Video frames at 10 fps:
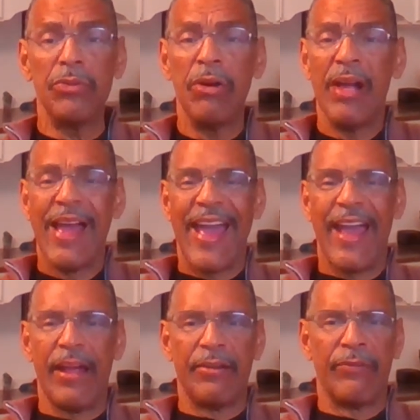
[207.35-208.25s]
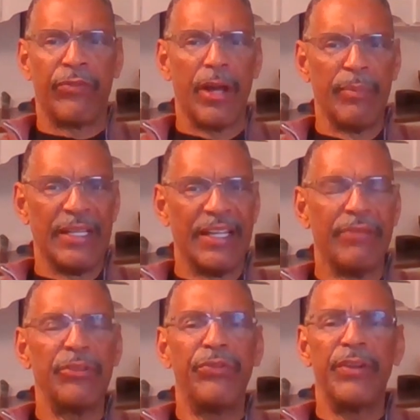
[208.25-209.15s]
and from
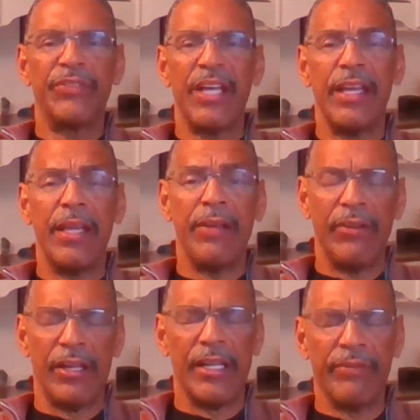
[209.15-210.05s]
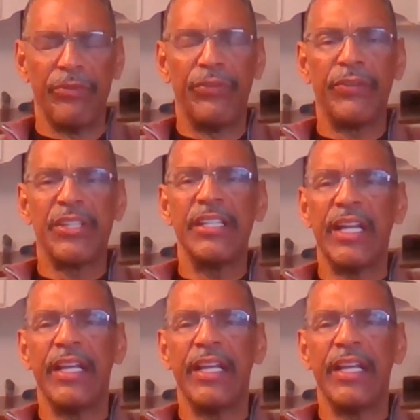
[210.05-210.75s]
11:15 a.m.